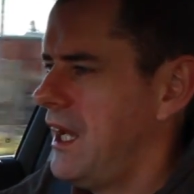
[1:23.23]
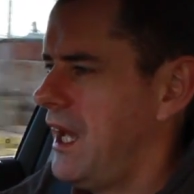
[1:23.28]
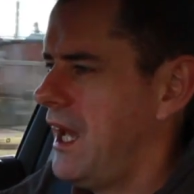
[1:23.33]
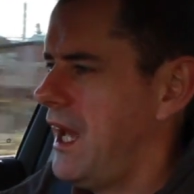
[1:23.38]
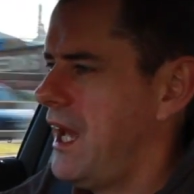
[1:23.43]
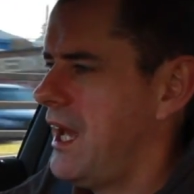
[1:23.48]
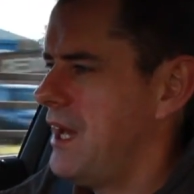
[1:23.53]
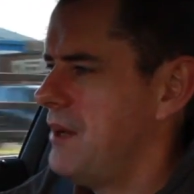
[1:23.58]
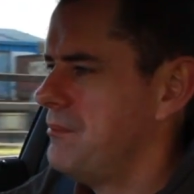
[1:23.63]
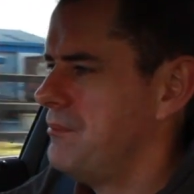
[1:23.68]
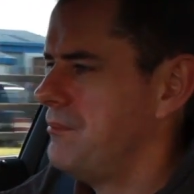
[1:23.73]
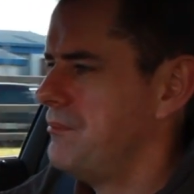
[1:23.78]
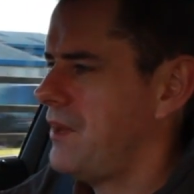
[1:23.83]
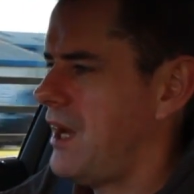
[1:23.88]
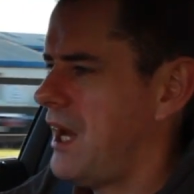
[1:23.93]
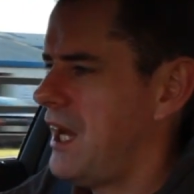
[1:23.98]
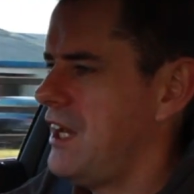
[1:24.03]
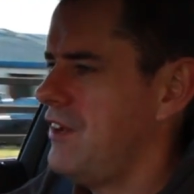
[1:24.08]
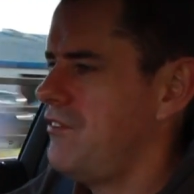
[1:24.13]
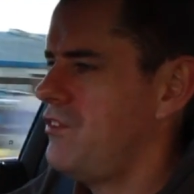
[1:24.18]

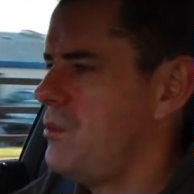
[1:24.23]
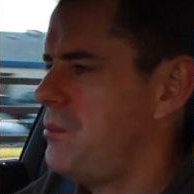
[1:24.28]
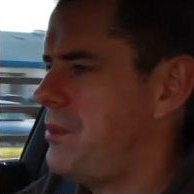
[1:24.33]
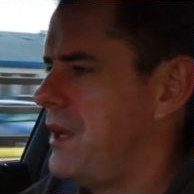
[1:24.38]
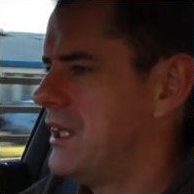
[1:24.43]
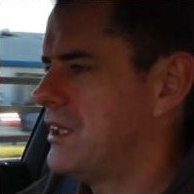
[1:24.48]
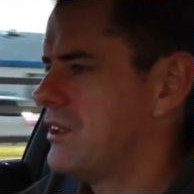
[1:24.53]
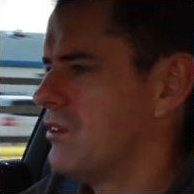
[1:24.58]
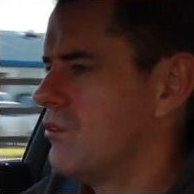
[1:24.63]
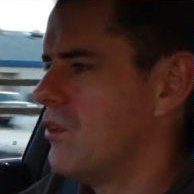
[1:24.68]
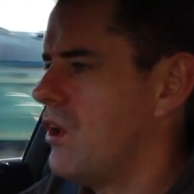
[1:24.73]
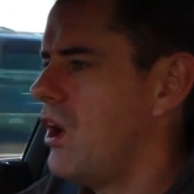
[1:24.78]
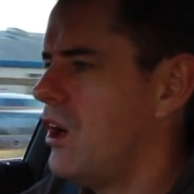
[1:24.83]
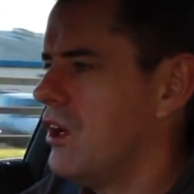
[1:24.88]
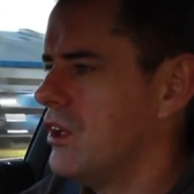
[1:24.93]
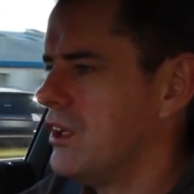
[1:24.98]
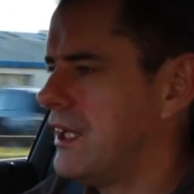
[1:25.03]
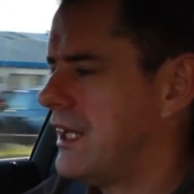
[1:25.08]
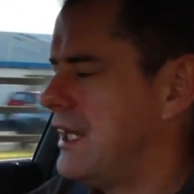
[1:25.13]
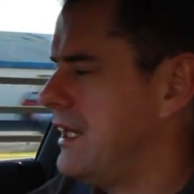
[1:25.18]
and if you pick the
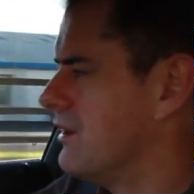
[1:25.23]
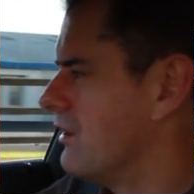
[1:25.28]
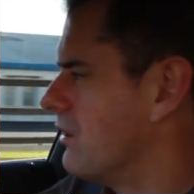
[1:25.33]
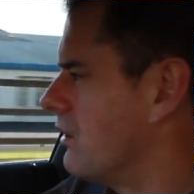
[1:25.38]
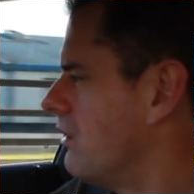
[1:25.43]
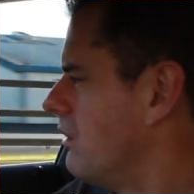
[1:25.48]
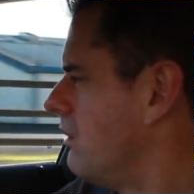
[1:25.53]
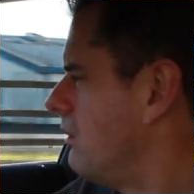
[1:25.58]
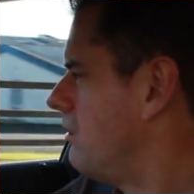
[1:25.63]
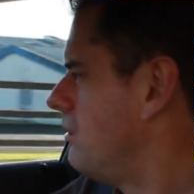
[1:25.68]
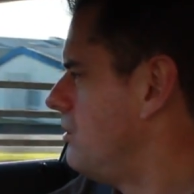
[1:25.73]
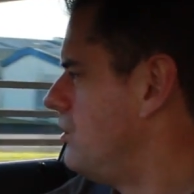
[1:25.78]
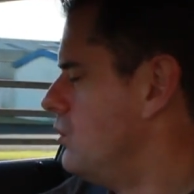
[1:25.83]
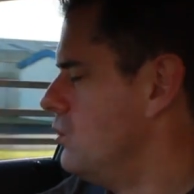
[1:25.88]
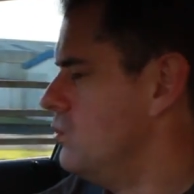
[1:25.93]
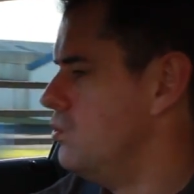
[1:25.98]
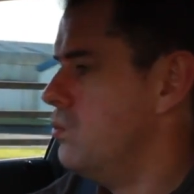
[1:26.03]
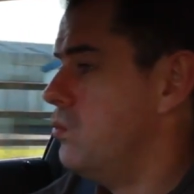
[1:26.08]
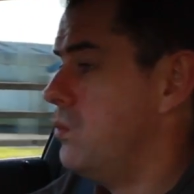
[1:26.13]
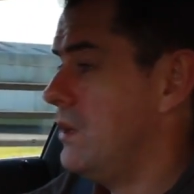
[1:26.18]
wrong gear, you
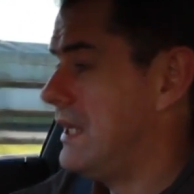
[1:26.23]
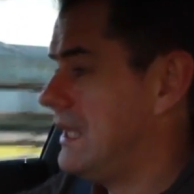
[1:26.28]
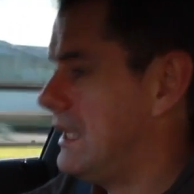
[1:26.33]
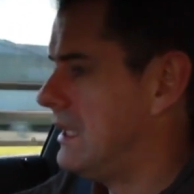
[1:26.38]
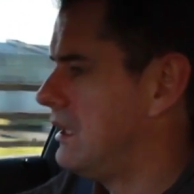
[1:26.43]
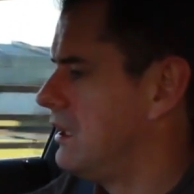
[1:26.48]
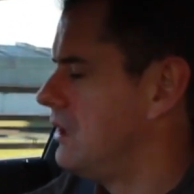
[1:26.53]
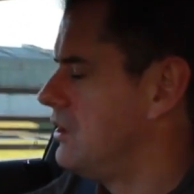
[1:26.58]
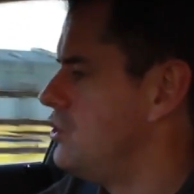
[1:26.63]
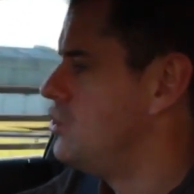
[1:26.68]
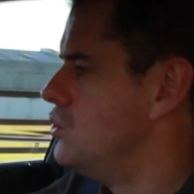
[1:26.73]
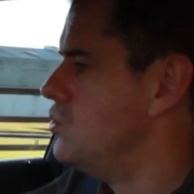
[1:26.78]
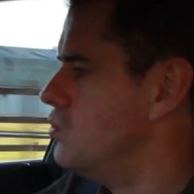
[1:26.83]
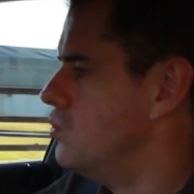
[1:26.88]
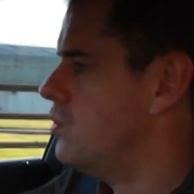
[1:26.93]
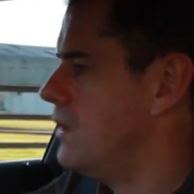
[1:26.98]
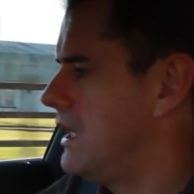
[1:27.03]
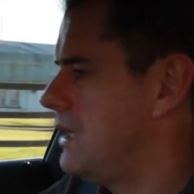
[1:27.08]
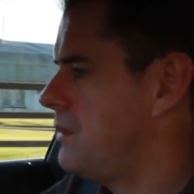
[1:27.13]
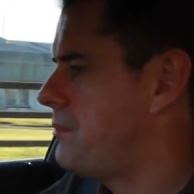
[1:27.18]
will
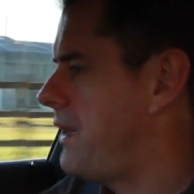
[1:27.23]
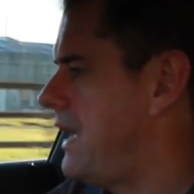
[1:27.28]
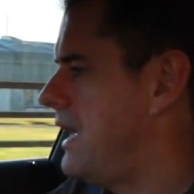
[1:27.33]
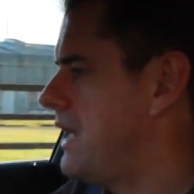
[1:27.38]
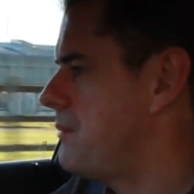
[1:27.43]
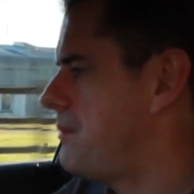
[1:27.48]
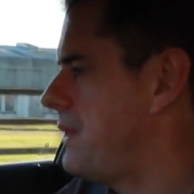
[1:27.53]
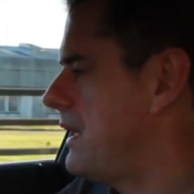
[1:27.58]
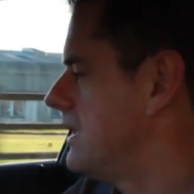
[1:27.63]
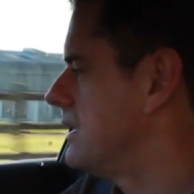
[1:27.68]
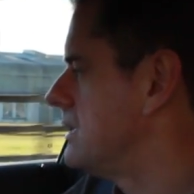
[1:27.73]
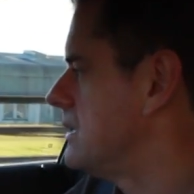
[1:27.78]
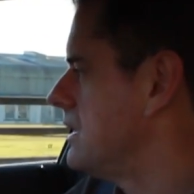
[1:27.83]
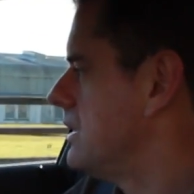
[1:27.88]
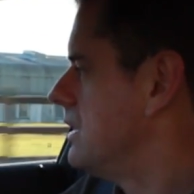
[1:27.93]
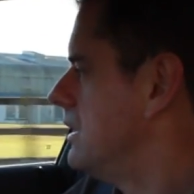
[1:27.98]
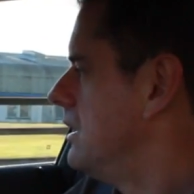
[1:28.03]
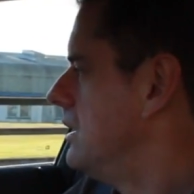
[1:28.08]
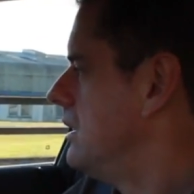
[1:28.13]
pay the penalty.